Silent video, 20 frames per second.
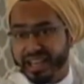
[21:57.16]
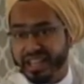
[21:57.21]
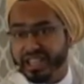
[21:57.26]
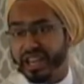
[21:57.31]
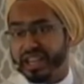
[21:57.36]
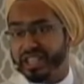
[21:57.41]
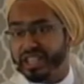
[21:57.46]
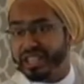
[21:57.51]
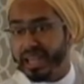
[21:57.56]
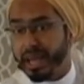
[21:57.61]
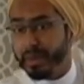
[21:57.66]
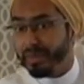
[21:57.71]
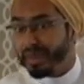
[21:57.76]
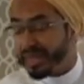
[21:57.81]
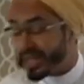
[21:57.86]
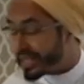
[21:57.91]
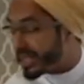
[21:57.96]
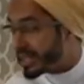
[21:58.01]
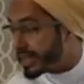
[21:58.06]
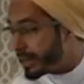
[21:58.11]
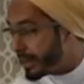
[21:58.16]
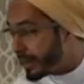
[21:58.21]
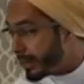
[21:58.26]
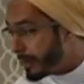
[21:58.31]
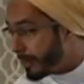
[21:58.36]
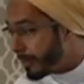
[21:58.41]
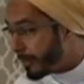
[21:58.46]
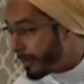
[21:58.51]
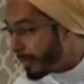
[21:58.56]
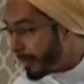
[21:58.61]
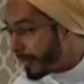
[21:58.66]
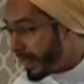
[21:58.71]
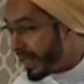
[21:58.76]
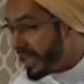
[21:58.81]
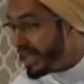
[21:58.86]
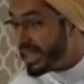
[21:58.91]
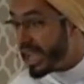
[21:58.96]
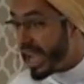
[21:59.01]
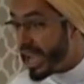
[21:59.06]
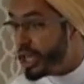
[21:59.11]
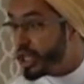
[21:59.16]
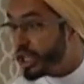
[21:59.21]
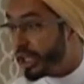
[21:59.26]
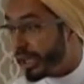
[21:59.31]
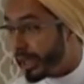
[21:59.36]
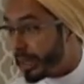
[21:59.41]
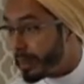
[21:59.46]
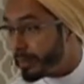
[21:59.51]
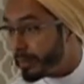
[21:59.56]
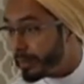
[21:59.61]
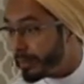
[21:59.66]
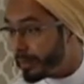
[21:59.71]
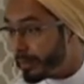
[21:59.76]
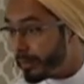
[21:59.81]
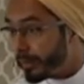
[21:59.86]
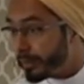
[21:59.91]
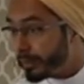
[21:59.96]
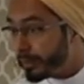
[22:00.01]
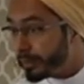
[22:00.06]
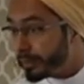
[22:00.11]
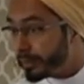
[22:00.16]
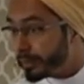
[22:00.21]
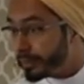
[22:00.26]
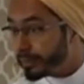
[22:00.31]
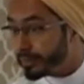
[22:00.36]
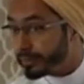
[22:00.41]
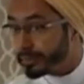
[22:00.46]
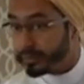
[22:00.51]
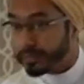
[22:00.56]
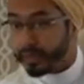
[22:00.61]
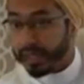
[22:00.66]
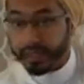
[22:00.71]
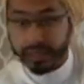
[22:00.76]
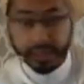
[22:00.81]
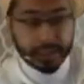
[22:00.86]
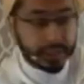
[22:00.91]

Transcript: rich and shameless engage in, right?